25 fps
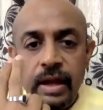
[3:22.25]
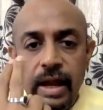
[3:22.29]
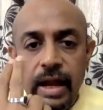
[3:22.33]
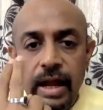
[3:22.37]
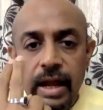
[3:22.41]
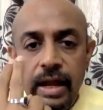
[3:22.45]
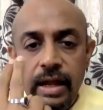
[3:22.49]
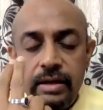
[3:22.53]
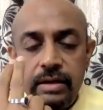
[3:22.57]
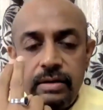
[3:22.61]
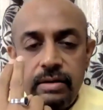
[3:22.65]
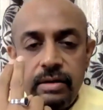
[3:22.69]

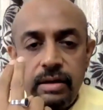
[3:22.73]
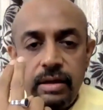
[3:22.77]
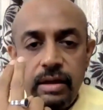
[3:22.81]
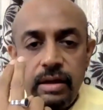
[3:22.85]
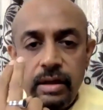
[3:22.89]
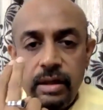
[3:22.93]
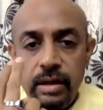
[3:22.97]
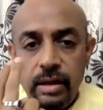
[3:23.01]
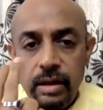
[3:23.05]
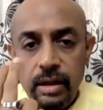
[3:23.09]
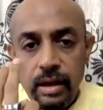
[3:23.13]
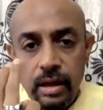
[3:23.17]
and
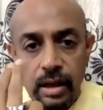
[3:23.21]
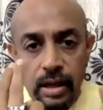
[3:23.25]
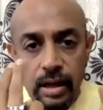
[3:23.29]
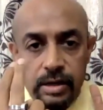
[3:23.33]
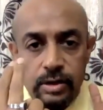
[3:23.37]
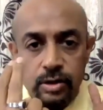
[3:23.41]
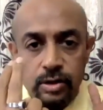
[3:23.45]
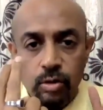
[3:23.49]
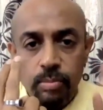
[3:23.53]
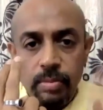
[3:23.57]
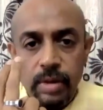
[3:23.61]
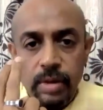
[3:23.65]

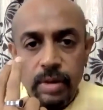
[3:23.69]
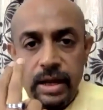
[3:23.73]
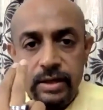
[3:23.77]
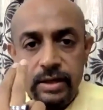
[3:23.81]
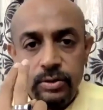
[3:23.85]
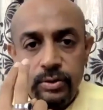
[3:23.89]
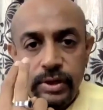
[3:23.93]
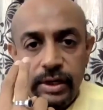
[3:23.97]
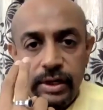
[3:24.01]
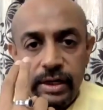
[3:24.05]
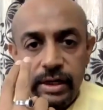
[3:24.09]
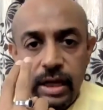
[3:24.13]
in your
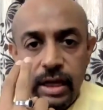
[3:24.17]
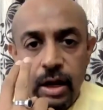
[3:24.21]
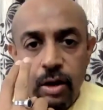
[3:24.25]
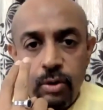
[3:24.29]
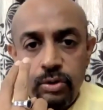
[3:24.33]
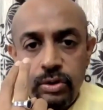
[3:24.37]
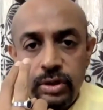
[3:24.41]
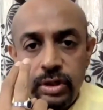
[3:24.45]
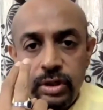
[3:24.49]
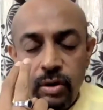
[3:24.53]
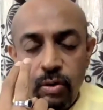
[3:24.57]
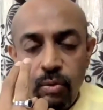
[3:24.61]
mind you can
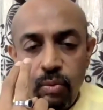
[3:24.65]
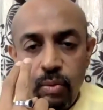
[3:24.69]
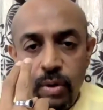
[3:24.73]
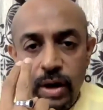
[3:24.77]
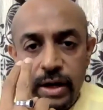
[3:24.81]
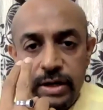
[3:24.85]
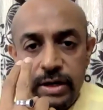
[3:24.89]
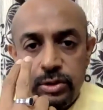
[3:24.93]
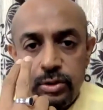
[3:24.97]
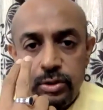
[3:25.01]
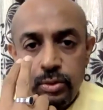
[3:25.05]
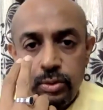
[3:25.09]
count
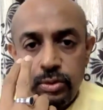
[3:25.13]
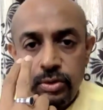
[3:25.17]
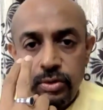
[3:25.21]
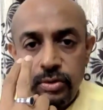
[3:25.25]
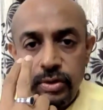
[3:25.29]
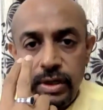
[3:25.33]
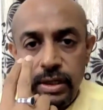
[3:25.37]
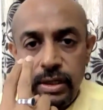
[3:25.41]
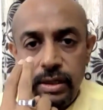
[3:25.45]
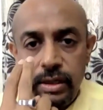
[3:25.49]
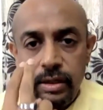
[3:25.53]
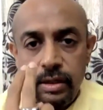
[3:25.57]
1, 2,
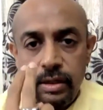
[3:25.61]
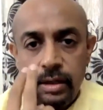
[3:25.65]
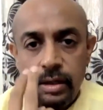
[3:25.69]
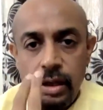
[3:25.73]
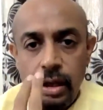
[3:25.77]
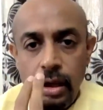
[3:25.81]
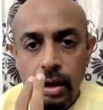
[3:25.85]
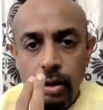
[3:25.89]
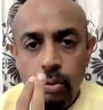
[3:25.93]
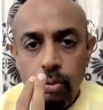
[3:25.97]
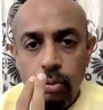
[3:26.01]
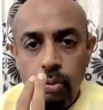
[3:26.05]
3,
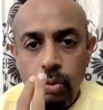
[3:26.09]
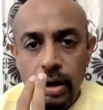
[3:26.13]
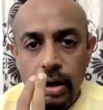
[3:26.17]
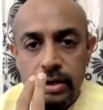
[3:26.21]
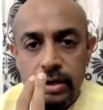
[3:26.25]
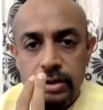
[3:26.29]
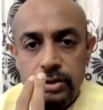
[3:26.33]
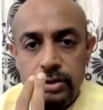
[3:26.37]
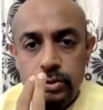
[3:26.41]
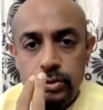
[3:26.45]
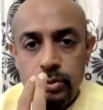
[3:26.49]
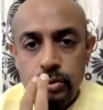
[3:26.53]

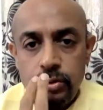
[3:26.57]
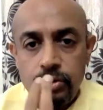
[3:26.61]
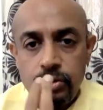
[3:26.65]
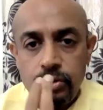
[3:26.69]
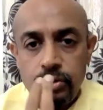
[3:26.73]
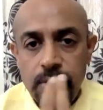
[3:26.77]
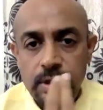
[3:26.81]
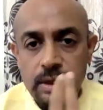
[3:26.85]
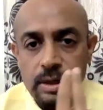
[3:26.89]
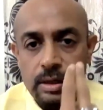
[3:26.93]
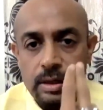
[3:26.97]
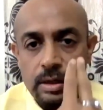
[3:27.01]
1, 2,
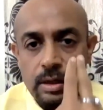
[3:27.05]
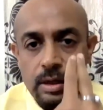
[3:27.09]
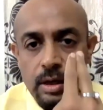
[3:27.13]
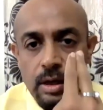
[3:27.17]
3,